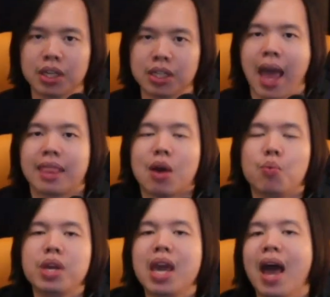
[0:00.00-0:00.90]
and that
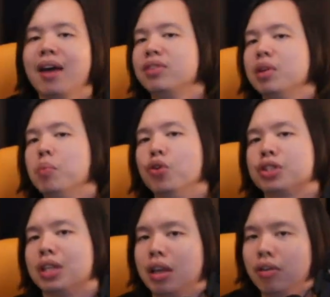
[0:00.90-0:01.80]
we have the most
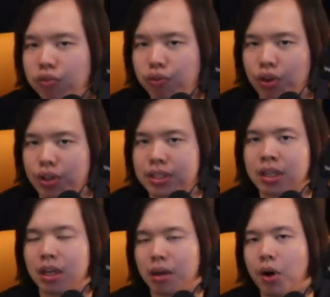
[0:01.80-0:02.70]
influence
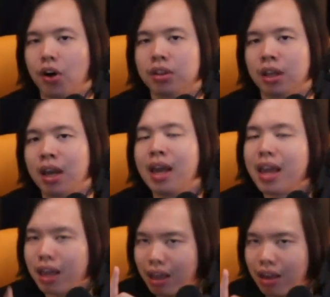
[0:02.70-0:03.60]
upon,
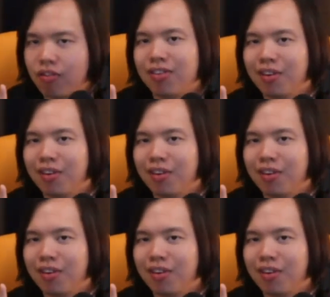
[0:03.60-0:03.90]
if